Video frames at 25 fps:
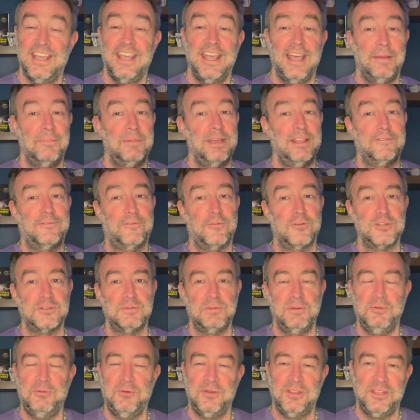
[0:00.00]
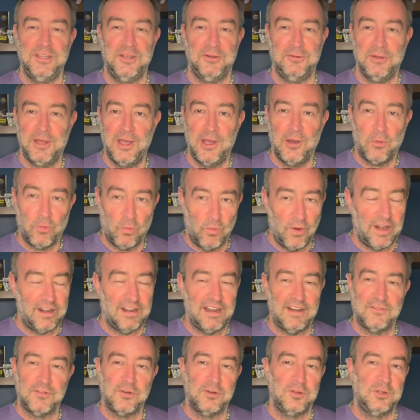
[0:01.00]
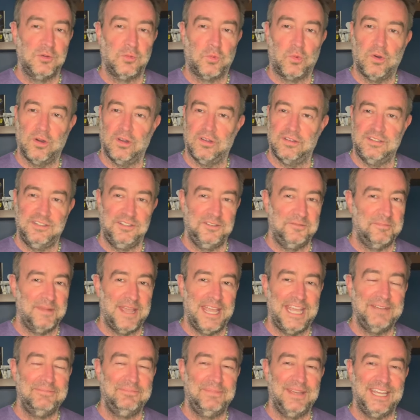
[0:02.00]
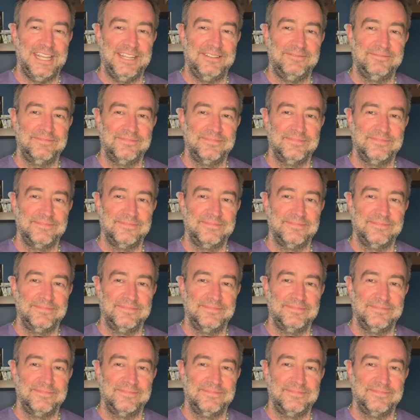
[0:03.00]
And may the Force be with you wherever in the world you may be.